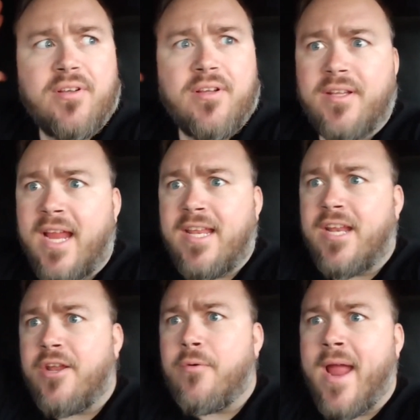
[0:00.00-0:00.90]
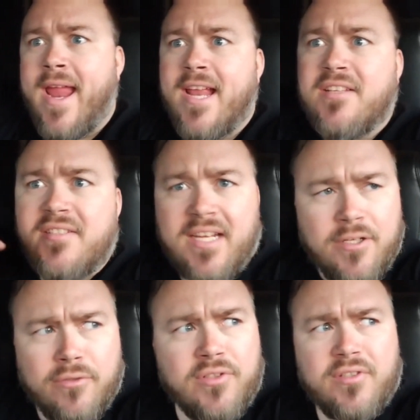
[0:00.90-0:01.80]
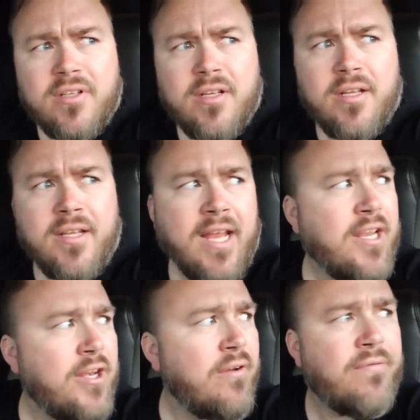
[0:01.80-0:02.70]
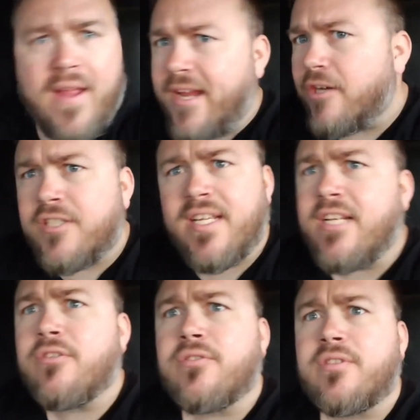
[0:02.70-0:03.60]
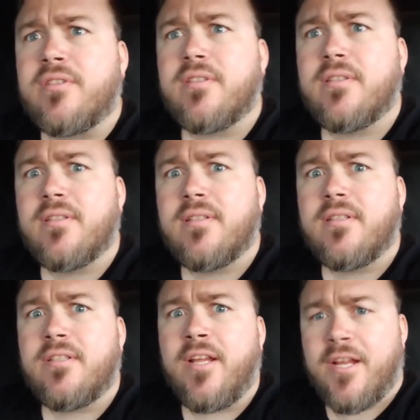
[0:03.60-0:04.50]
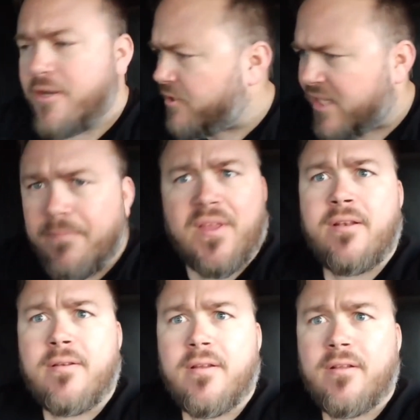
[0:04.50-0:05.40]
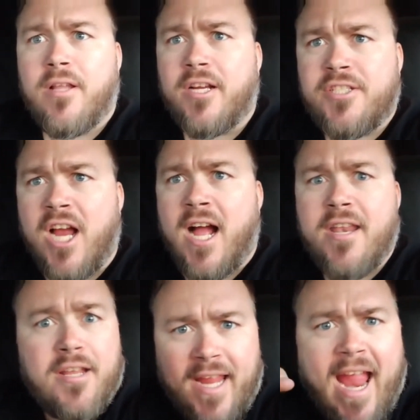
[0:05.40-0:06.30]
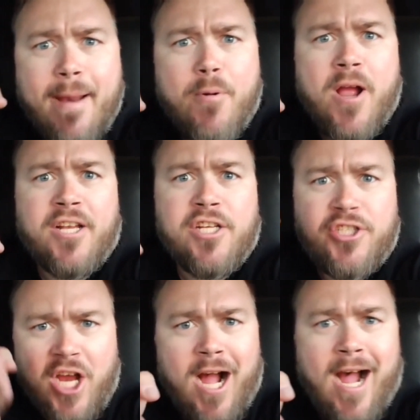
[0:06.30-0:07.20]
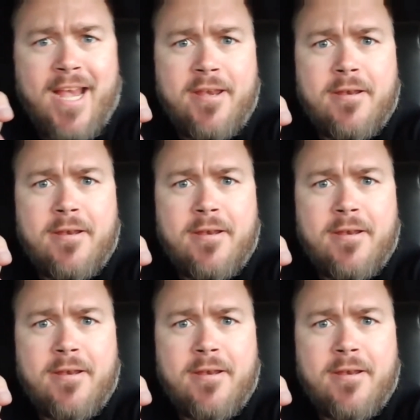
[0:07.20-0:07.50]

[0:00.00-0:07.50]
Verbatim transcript: Can you do hand signals? Can you do finger signals? You can do something. Look, John. Camera, John.